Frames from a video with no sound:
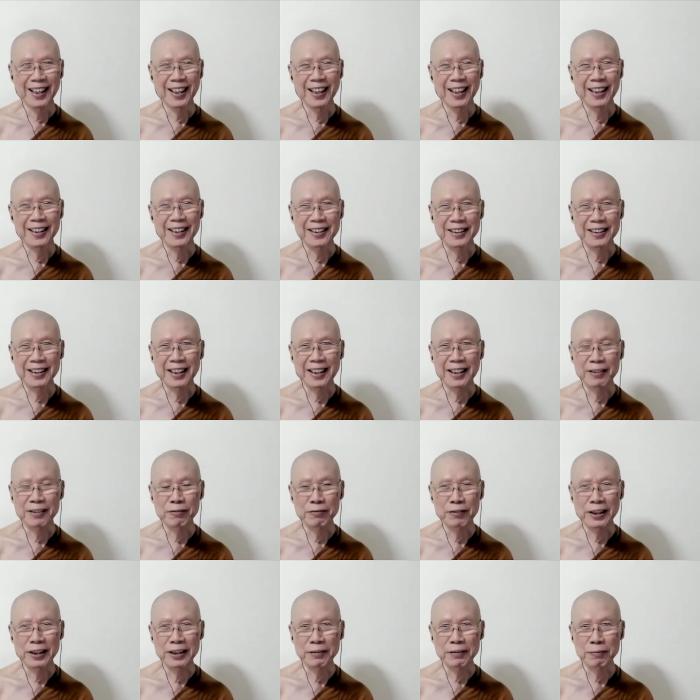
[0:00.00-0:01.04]
And
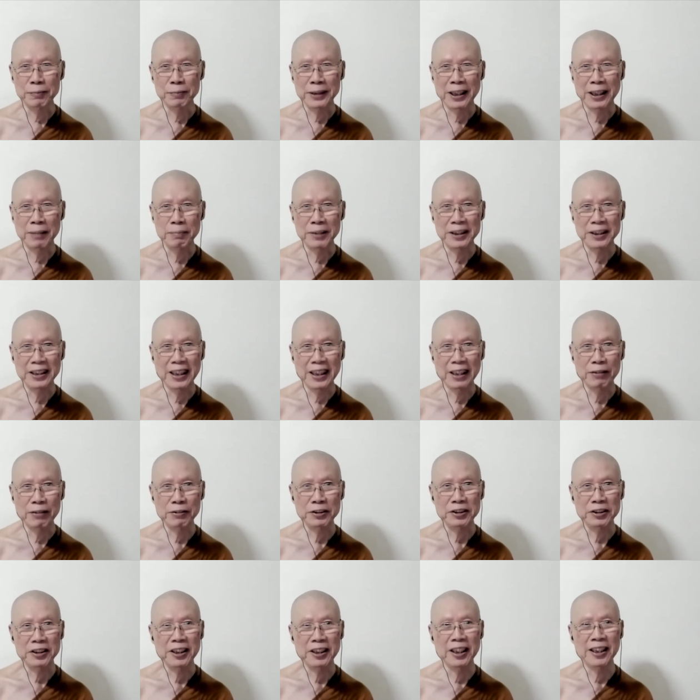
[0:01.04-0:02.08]
then when Tanpanya
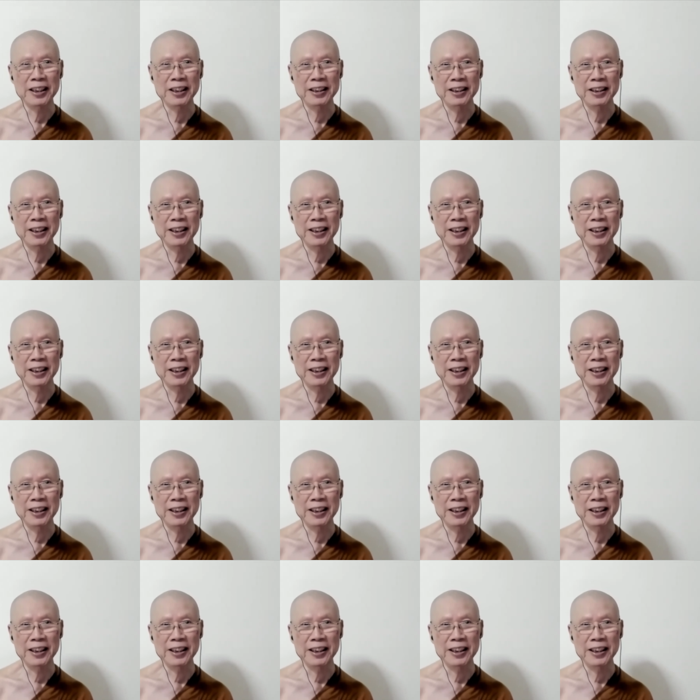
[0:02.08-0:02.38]
was done,